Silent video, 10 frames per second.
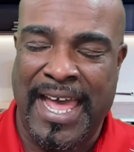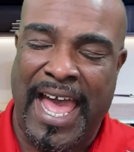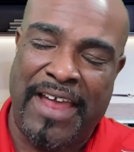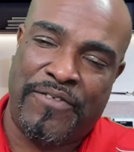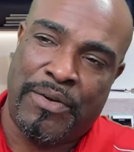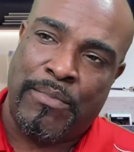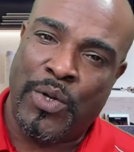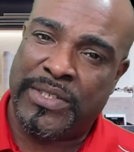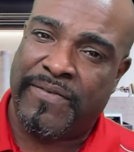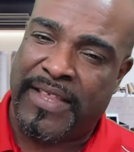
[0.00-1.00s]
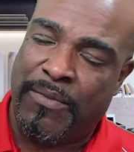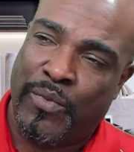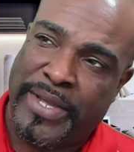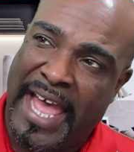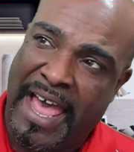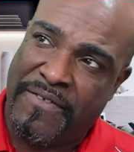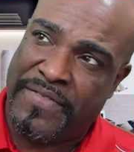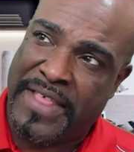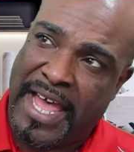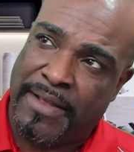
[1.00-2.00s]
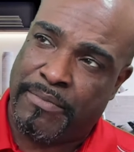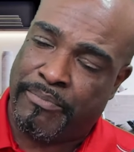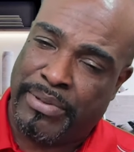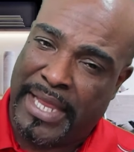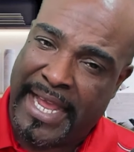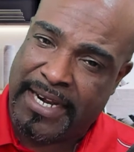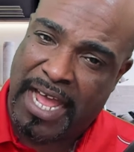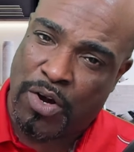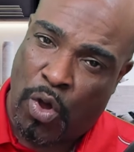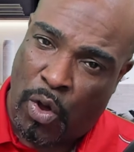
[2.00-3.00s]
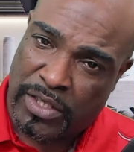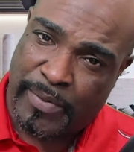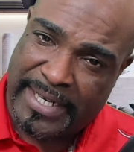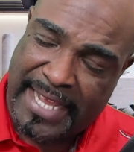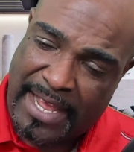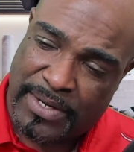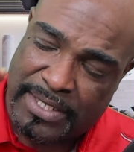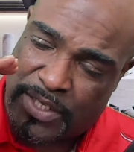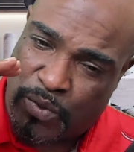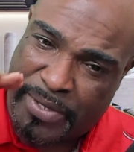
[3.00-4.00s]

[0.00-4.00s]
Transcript: And for most of them, we have that planned out all the way down until we